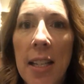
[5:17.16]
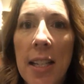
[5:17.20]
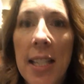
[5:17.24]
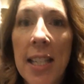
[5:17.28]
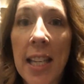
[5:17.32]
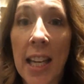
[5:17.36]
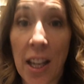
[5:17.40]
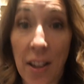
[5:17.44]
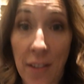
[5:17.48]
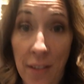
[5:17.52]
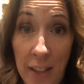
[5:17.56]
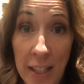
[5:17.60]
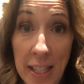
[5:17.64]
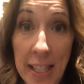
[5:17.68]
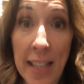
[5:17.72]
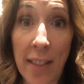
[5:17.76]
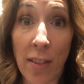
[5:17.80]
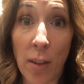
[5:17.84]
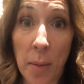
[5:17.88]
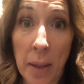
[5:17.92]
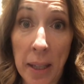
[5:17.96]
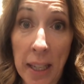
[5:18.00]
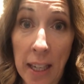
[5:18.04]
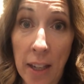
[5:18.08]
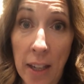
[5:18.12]
to convince
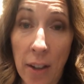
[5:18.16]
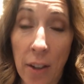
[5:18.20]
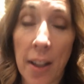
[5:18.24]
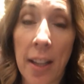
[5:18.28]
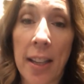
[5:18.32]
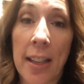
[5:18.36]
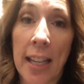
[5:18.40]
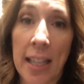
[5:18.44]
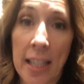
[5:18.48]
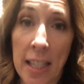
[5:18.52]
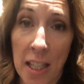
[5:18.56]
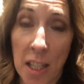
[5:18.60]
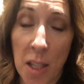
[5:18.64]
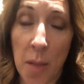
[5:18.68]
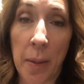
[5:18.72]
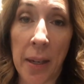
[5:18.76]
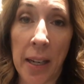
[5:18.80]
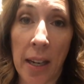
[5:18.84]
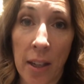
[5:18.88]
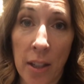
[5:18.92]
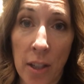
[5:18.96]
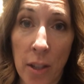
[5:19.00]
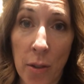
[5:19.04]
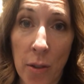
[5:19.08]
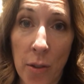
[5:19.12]
everybody here that they need to
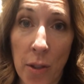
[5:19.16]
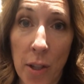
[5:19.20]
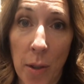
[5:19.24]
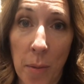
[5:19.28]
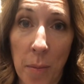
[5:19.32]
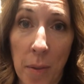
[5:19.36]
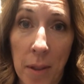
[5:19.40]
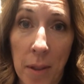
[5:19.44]
be on YouTube.